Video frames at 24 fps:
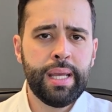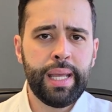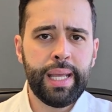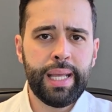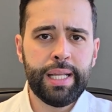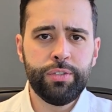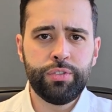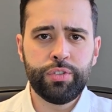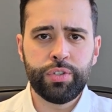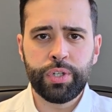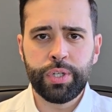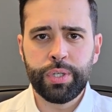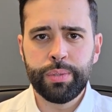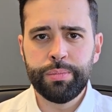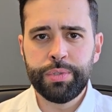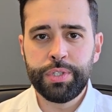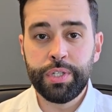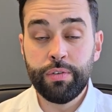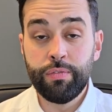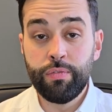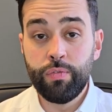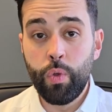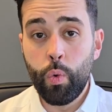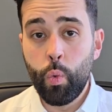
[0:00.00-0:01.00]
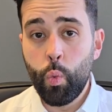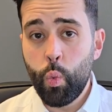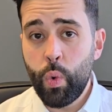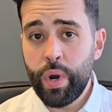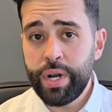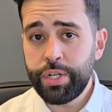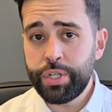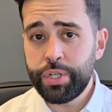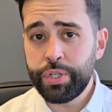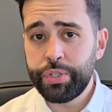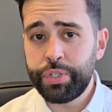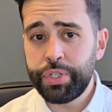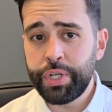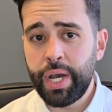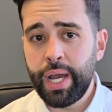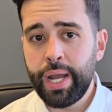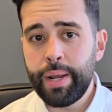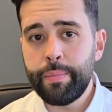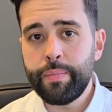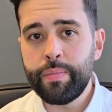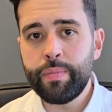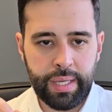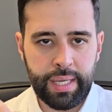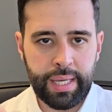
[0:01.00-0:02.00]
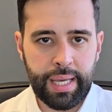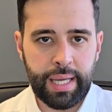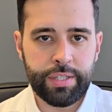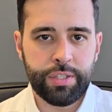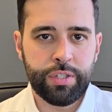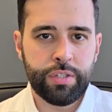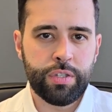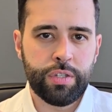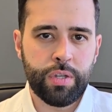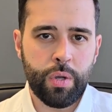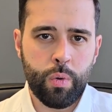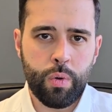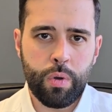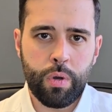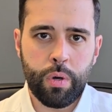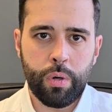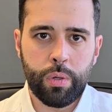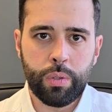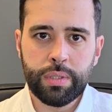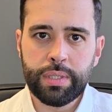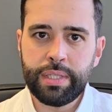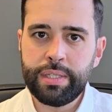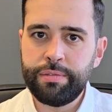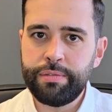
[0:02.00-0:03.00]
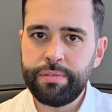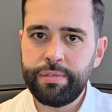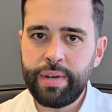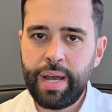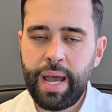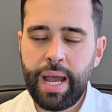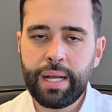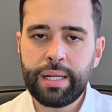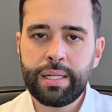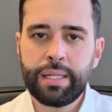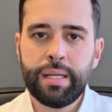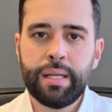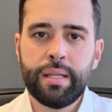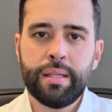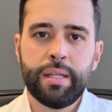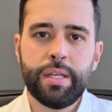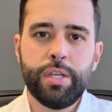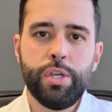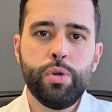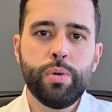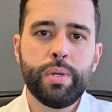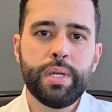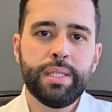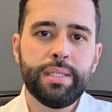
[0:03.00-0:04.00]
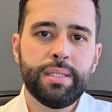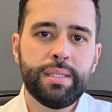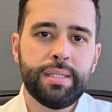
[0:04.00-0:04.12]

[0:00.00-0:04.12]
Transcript: in terms of the winter time, gets so cold, in fact, that you can